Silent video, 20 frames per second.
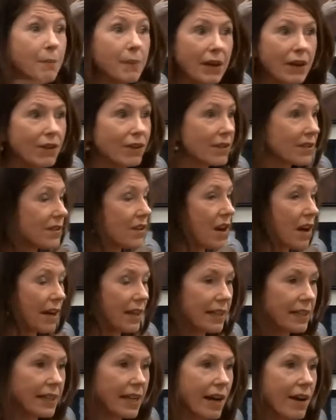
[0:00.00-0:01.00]
Beryl's not
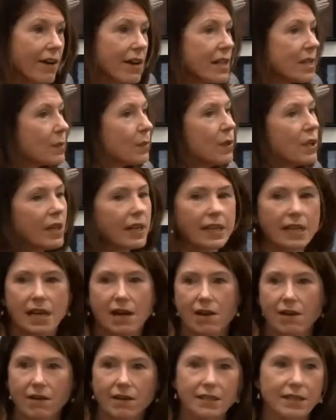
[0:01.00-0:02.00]
in Karen's book.
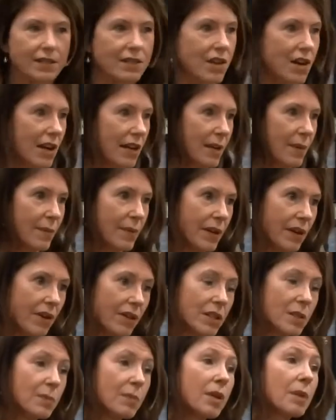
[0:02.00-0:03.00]
Karen's not in
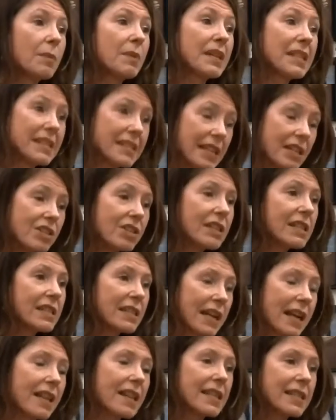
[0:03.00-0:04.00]
Beryl's book. But essentially, it's
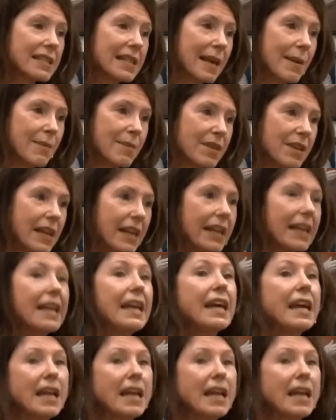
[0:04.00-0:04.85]
kind of the same thing.